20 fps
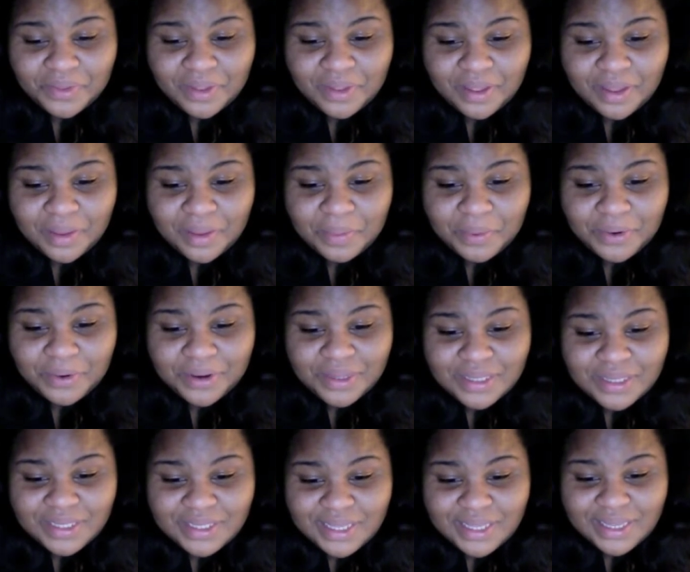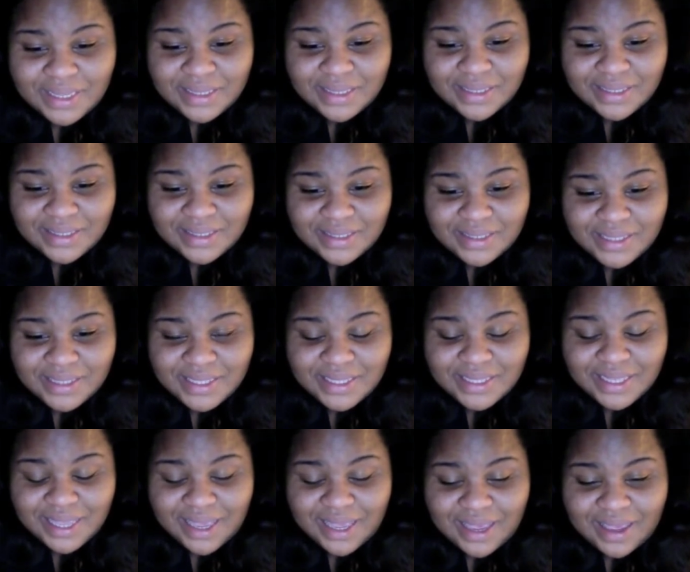a princess,
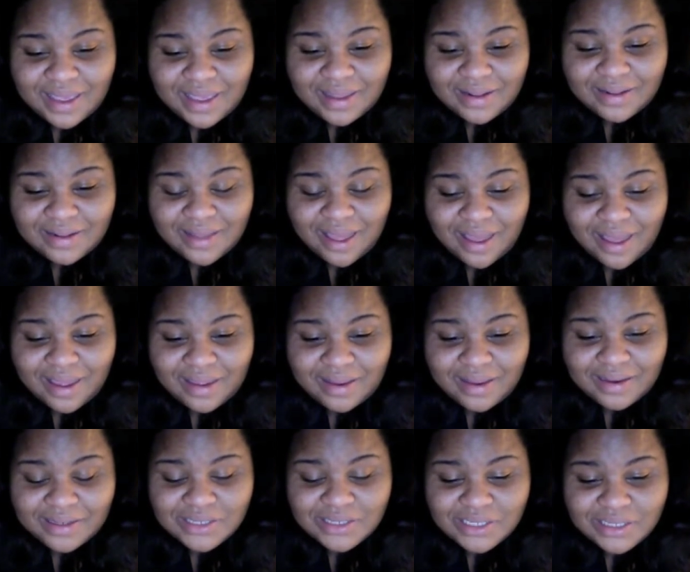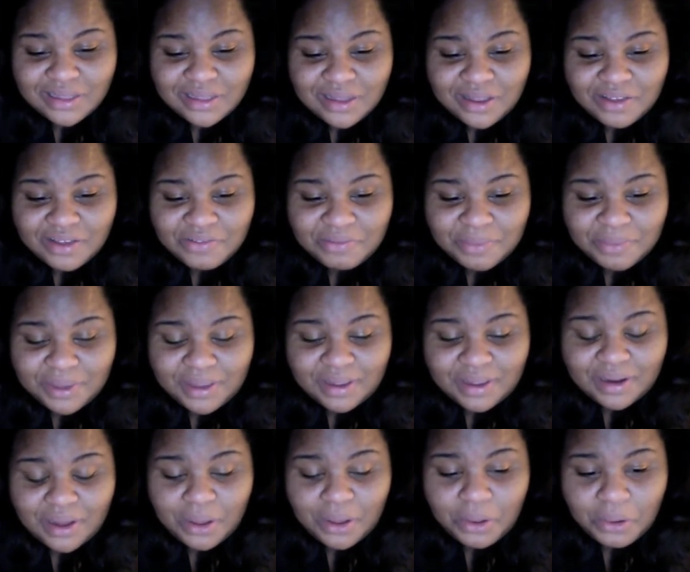and like just love me
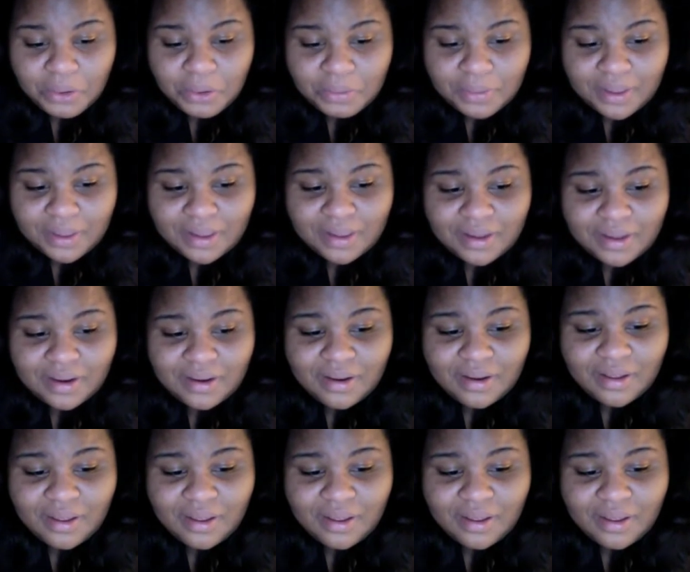and hold me and